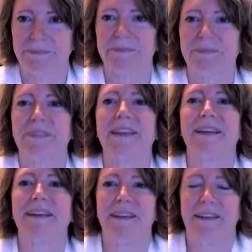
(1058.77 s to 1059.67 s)

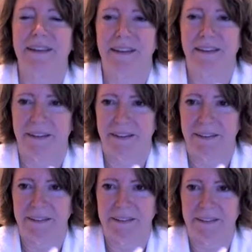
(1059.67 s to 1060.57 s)

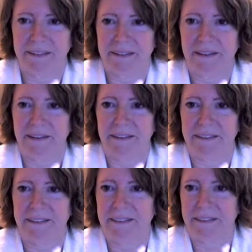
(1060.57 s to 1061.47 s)

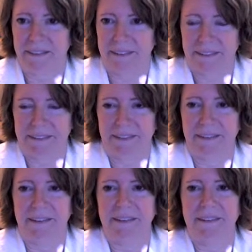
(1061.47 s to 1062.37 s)

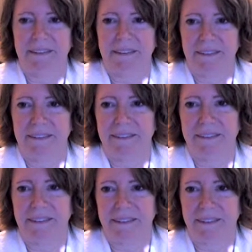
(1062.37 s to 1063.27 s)

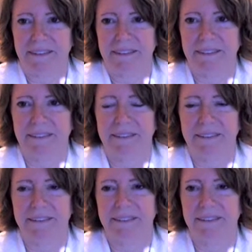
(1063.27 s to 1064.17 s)

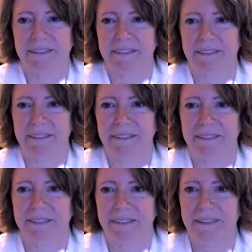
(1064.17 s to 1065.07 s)

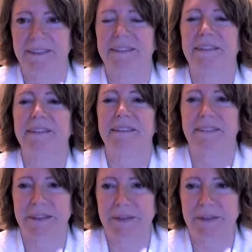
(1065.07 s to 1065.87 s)
(not speaking)